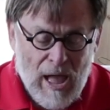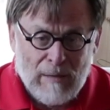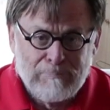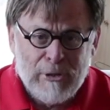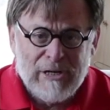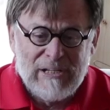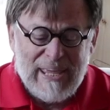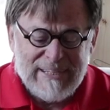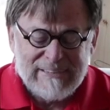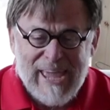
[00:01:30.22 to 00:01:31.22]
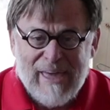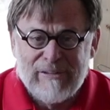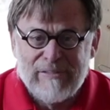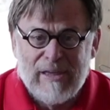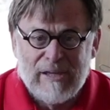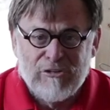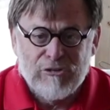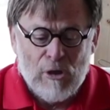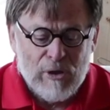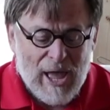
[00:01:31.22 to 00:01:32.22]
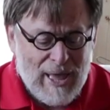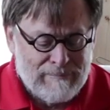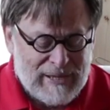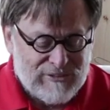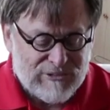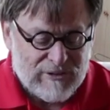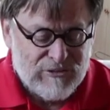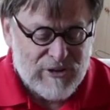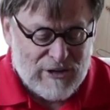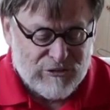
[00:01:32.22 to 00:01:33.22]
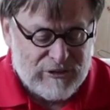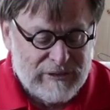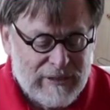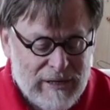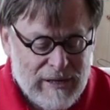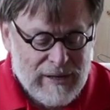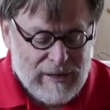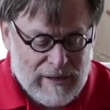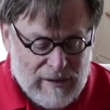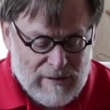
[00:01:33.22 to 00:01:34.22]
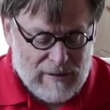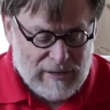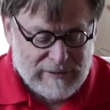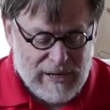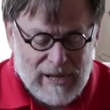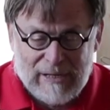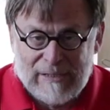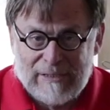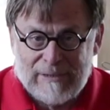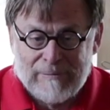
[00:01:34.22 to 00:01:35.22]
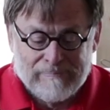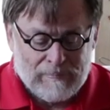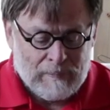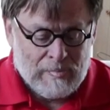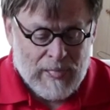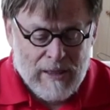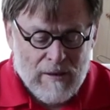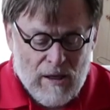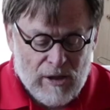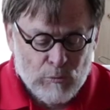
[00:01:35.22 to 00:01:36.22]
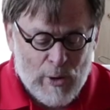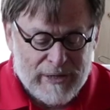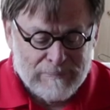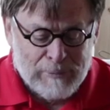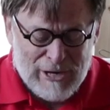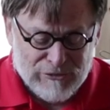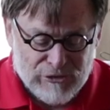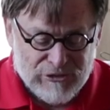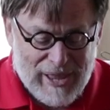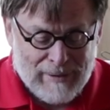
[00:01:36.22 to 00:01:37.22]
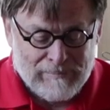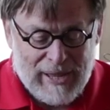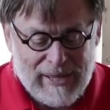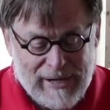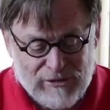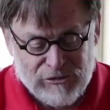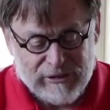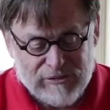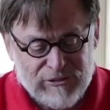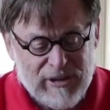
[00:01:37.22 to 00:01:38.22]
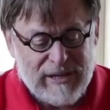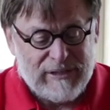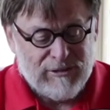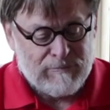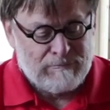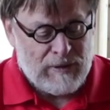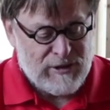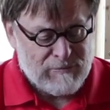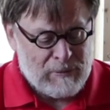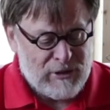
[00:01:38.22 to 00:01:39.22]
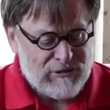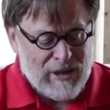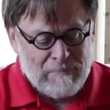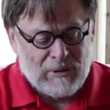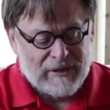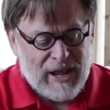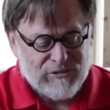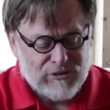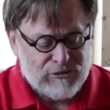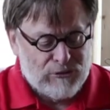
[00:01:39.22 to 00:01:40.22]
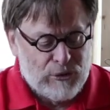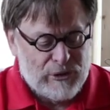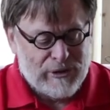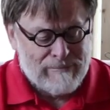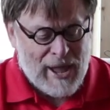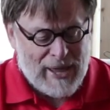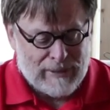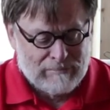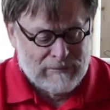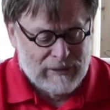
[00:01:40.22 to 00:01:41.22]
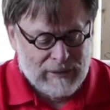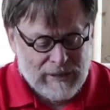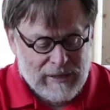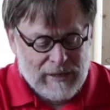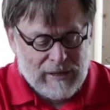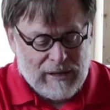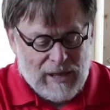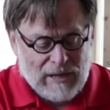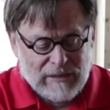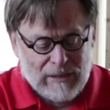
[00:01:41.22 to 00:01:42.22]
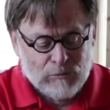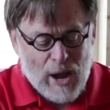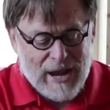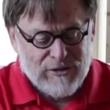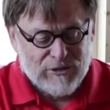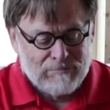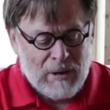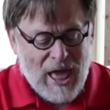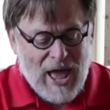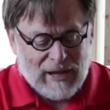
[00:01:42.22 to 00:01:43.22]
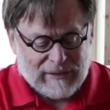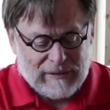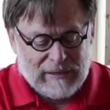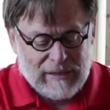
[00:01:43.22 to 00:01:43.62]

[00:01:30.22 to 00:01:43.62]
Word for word: I'll put a link down in the show comments section on um, on where to purchase them. And as you can see, it's it's pretty simple. It has a screw in the bottom, a little riser block.